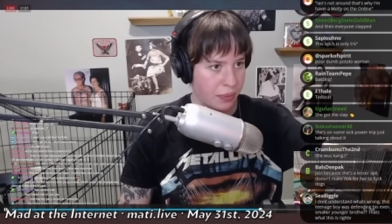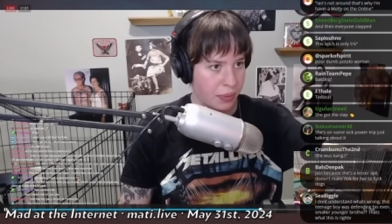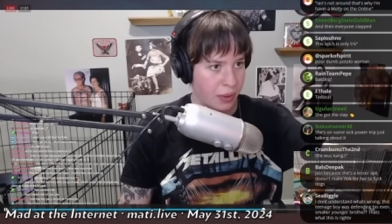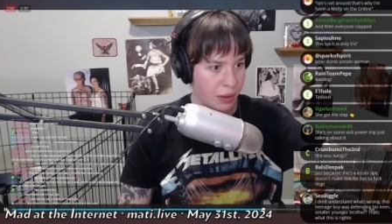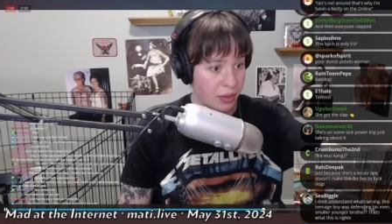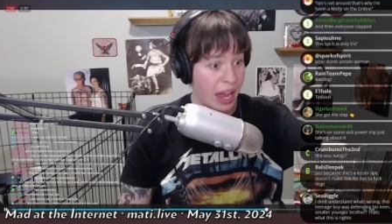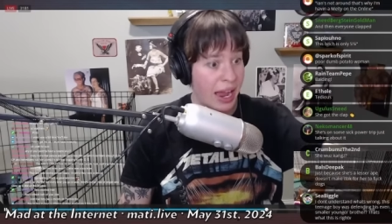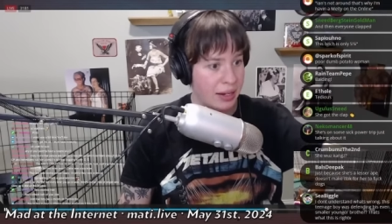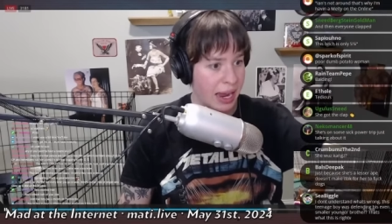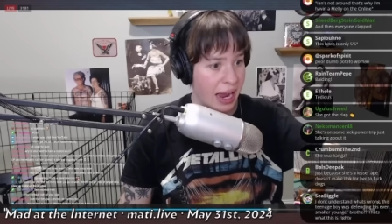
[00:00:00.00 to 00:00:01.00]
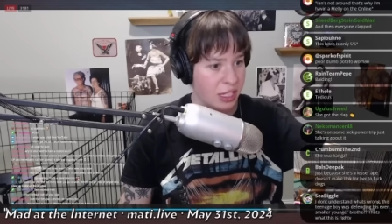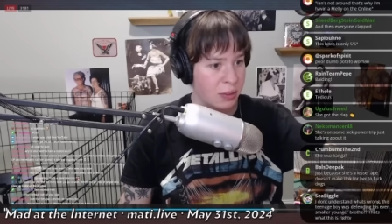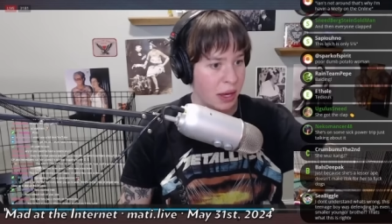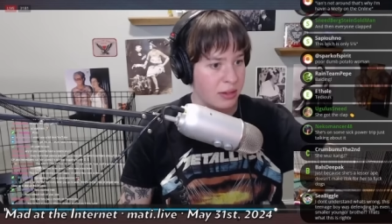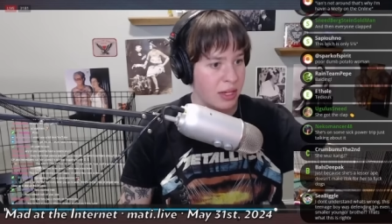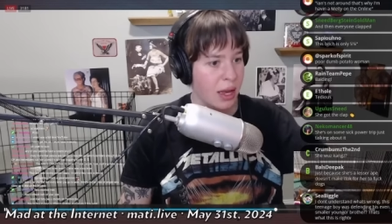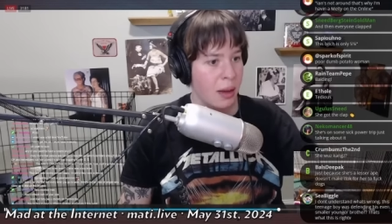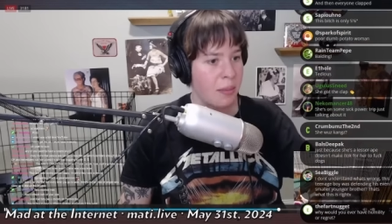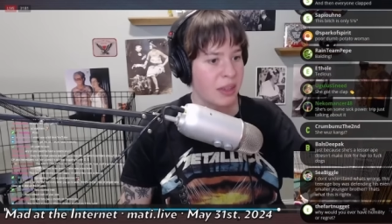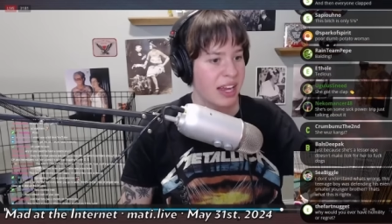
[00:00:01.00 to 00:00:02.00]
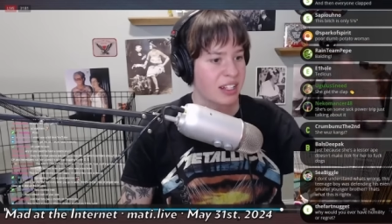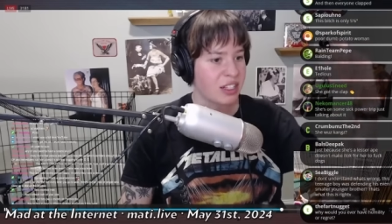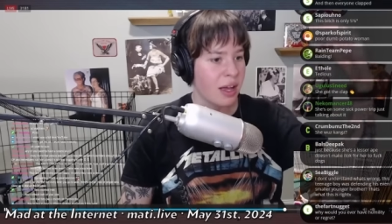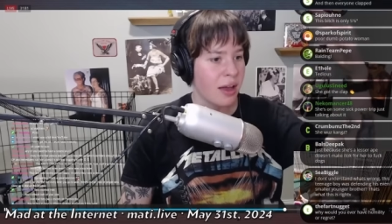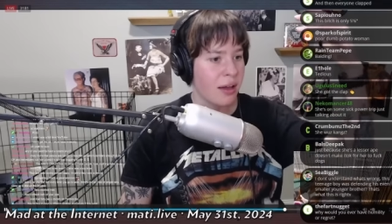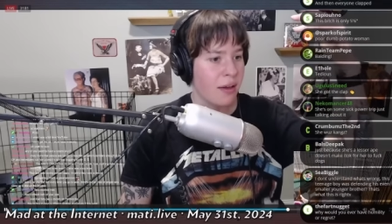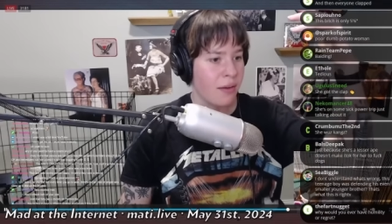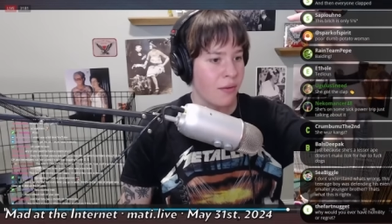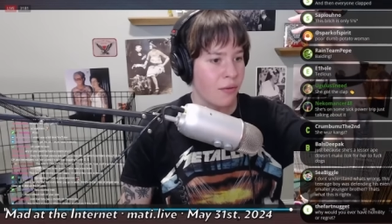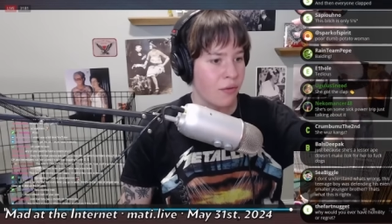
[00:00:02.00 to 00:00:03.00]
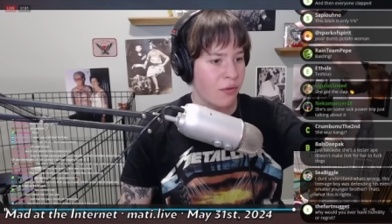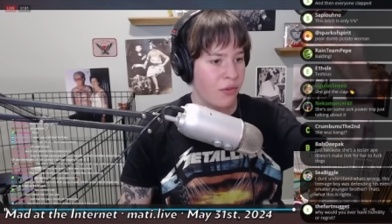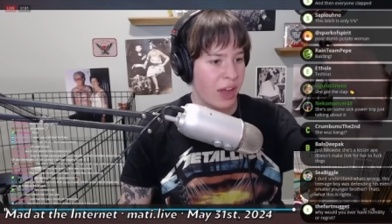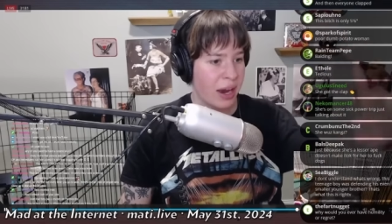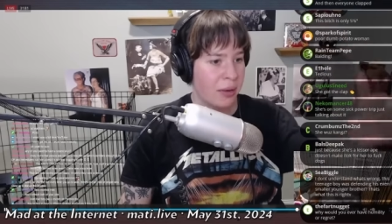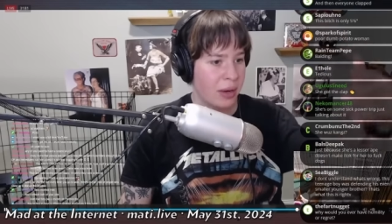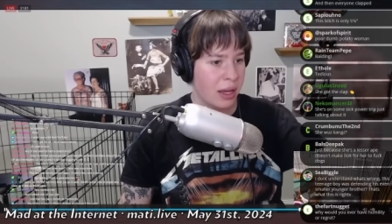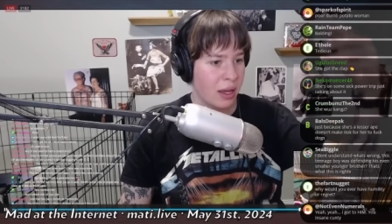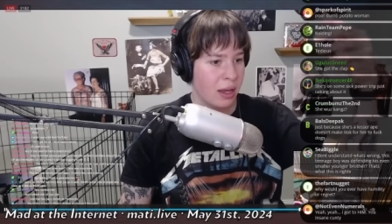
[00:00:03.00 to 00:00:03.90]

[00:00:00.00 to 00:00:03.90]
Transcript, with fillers: that aspect but that is very